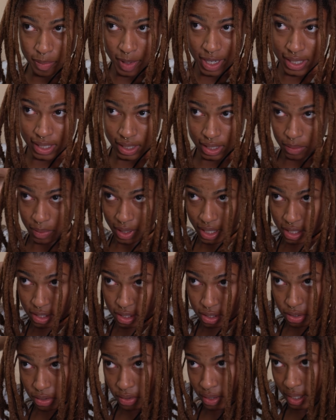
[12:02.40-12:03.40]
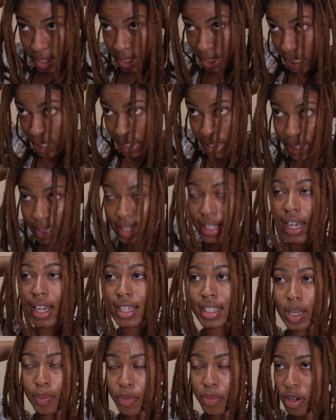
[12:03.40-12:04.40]
basically what I do is I
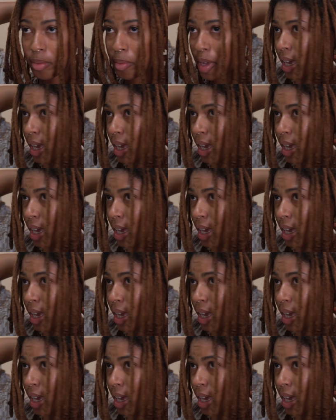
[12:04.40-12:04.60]
separate my